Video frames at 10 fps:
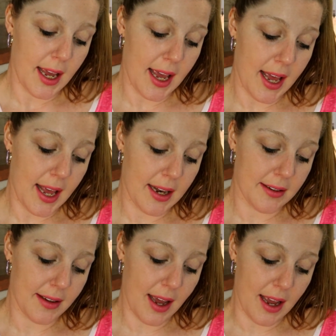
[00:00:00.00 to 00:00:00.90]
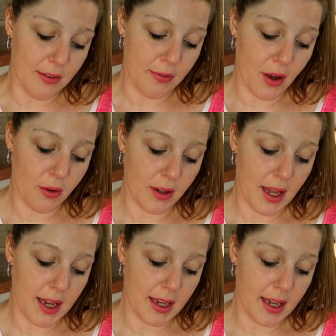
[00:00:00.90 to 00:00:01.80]
and I felt
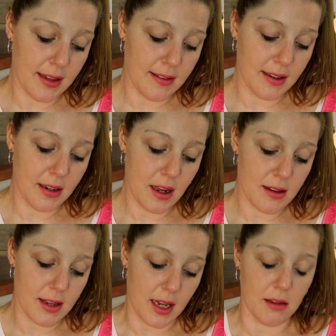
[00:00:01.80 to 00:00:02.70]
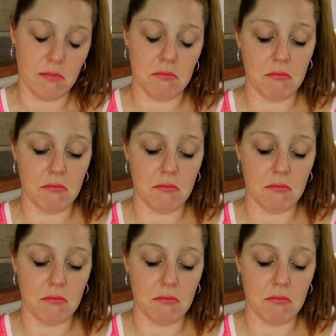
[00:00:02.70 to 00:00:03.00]
like it did nothing.